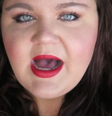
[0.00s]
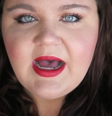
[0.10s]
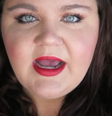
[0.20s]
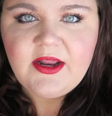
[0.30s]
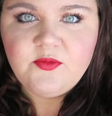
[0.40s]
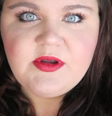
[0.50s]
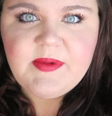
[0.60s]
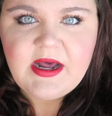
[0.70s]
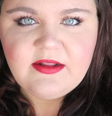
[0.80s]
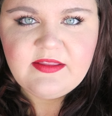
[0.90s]
on
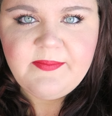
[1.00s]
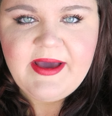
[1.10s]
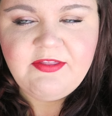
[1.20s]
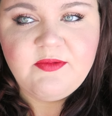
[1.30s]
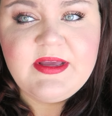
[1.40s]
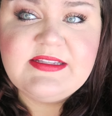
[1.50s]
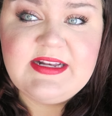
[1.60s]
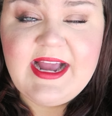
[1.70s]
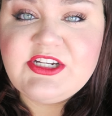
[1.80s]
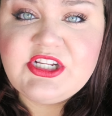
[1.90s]
remodeling the bathroom, because
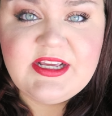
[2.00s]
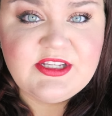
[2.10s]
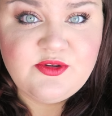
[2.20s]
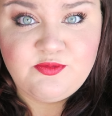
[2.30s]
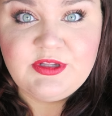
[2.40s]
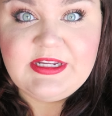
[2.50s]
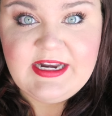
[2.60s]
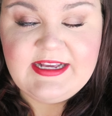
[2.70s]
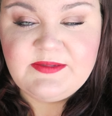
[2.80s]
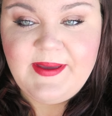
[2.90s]
it actually is a really
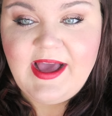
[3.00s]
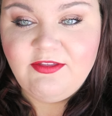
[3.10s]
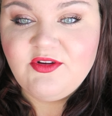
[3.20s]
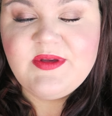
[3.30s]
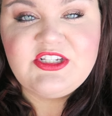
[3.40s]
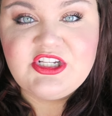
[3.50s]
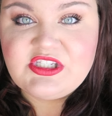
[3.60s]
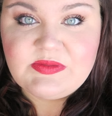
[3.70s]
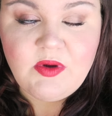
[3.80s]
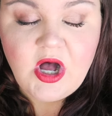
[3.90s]
nice bathroom. It's
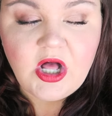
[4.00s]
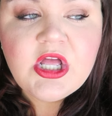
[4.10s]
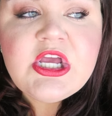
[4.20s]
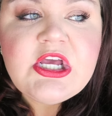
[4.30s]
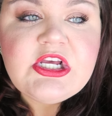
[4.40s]
just small.